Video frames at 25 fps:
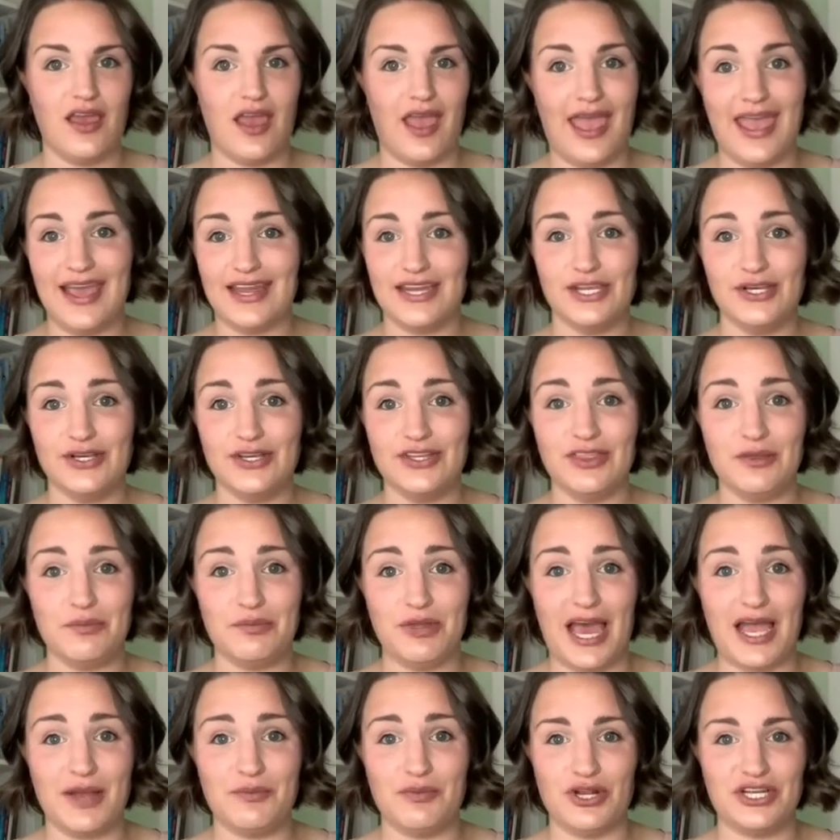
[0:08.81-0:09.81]
and here at the
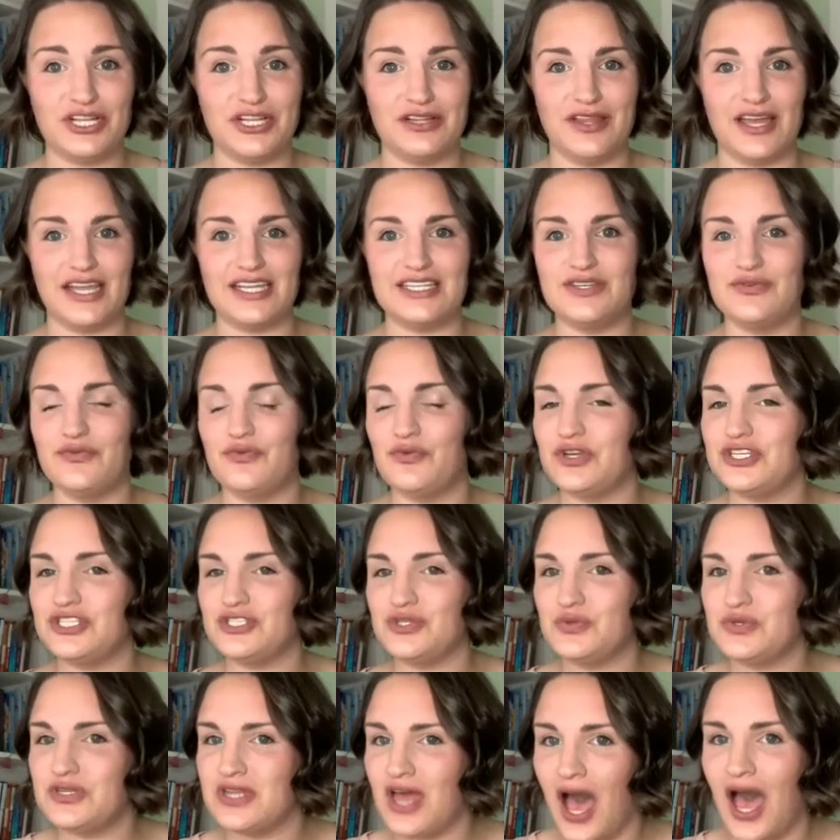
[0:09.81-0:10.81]
Blackboard Collective, we
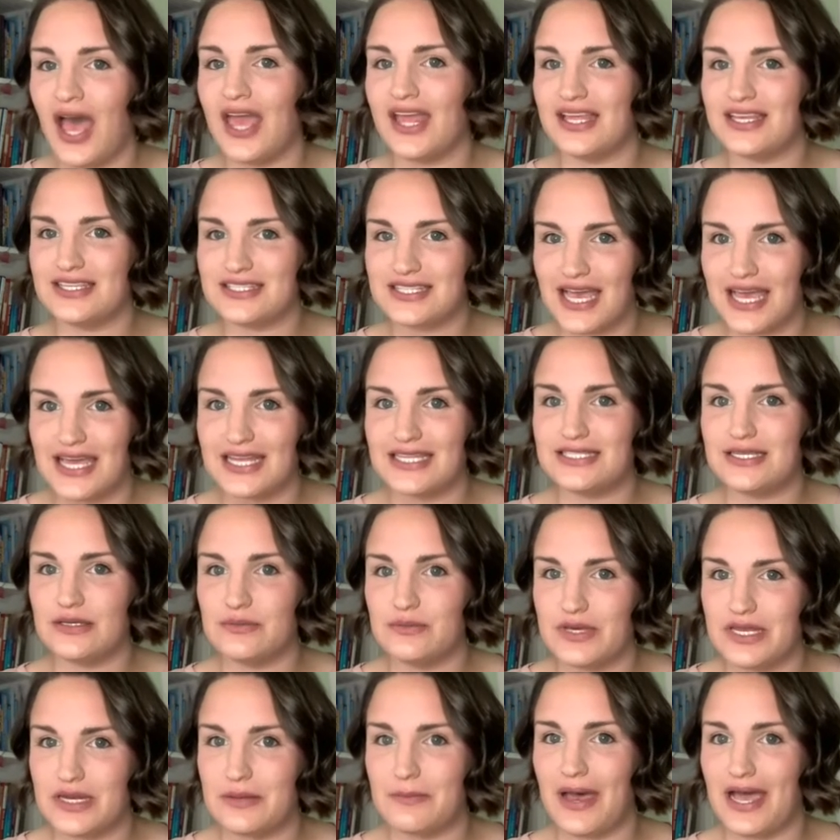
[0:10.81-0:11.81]
do not intend to
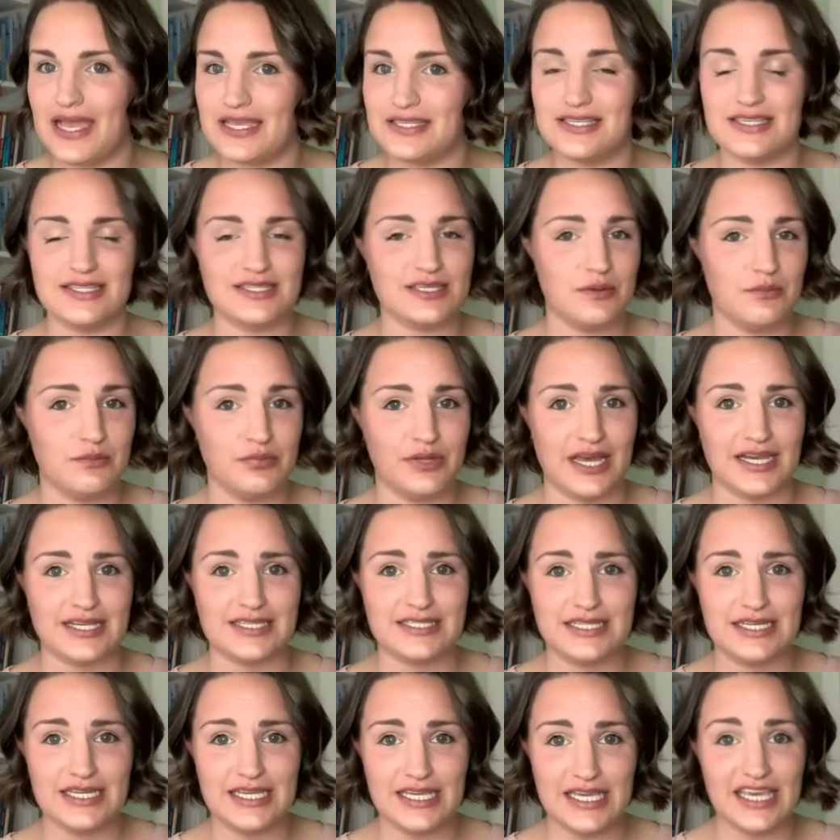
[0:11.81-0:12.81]
minimize its
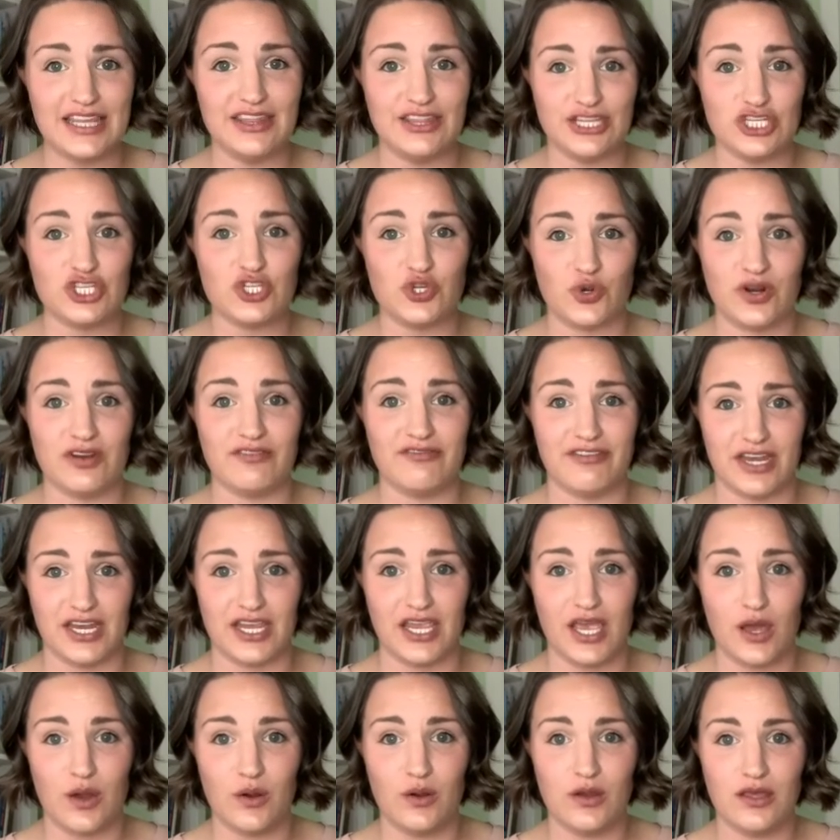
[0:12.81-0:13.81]
complexity in this short
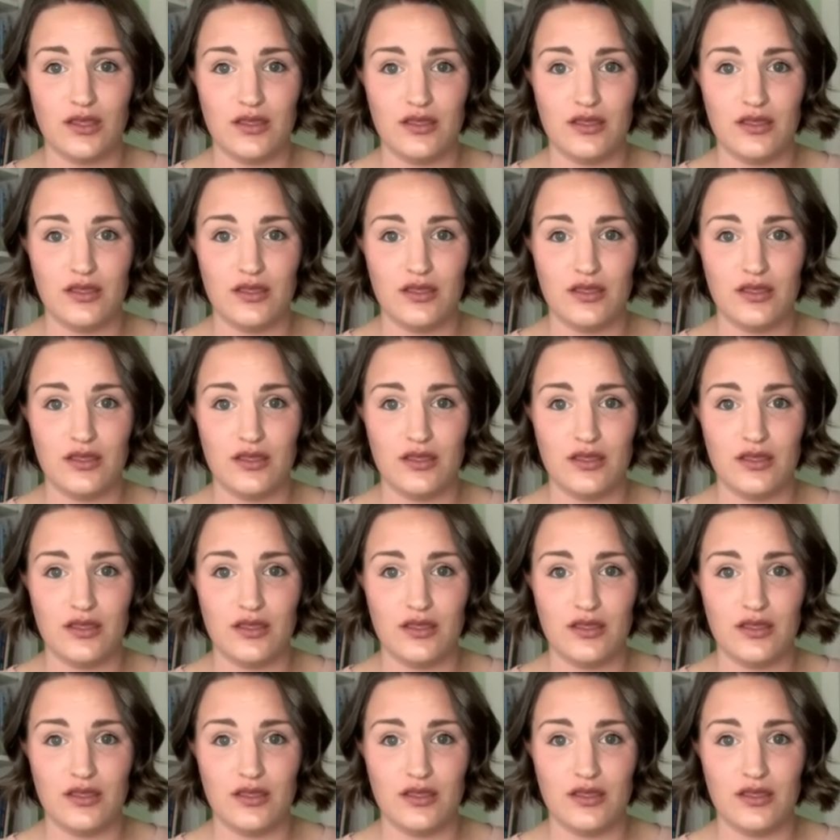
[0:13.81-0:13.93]
video.